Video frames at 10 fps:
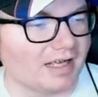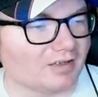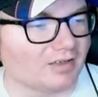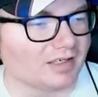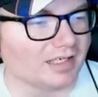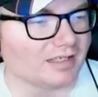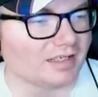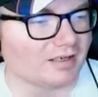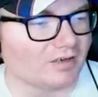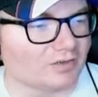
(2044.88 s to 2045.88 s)
my ally and
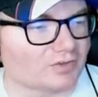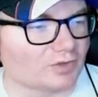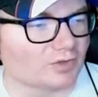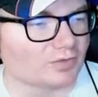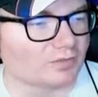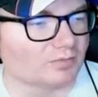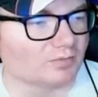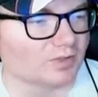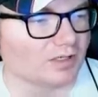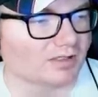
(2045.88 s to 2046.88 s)
yet also
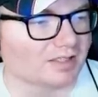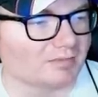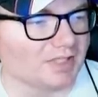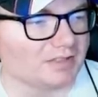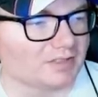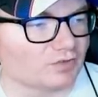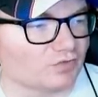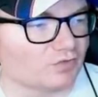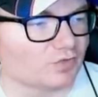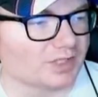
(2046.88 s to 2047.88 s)
blocking me to the
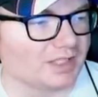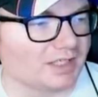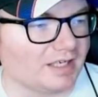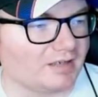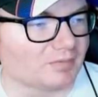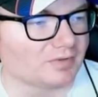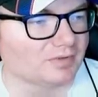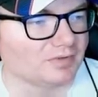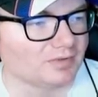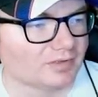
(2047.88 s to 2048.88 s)
freaking
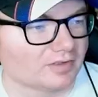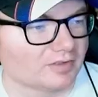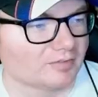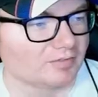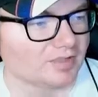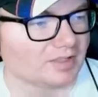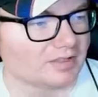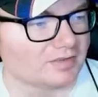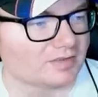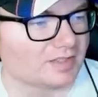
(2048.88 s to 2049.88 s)
apron
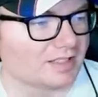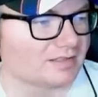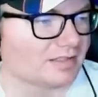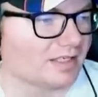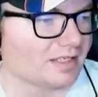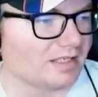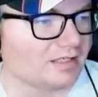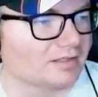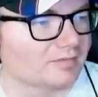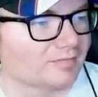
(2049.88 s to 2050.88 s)
because he's an
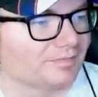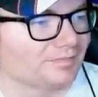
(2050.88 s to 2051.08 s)
idiot.